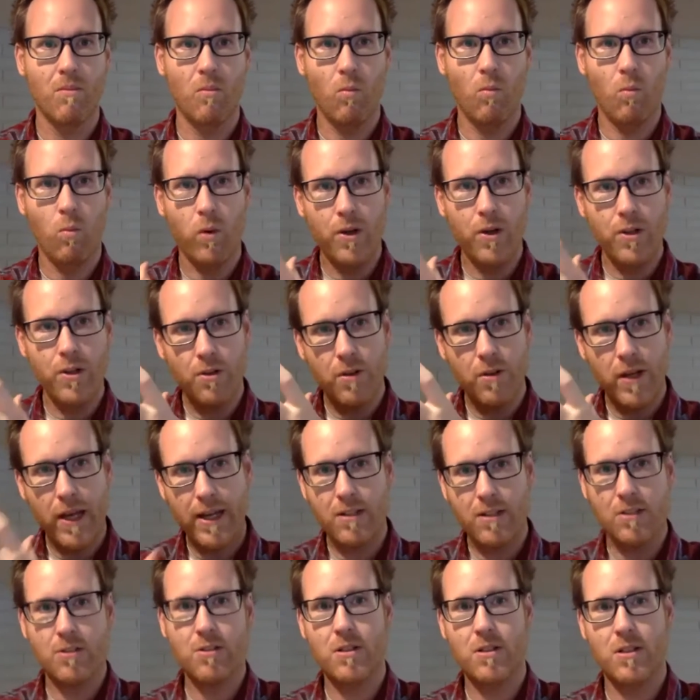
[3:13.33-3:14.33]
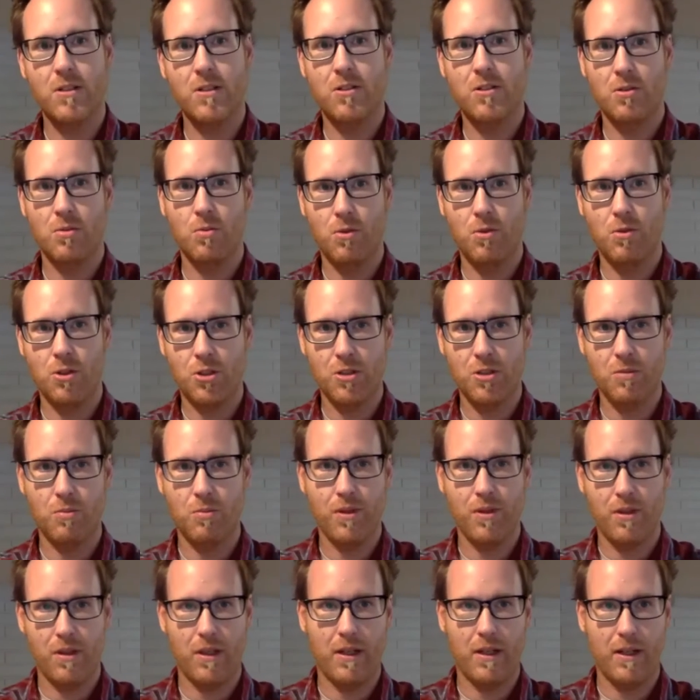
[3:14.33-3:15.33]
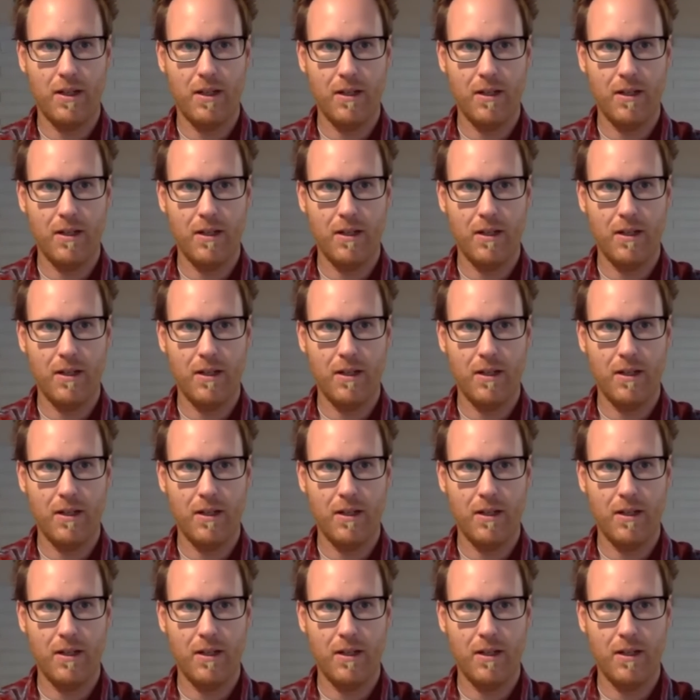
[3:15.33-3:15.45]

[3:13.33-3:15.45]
when you enter into worship with God.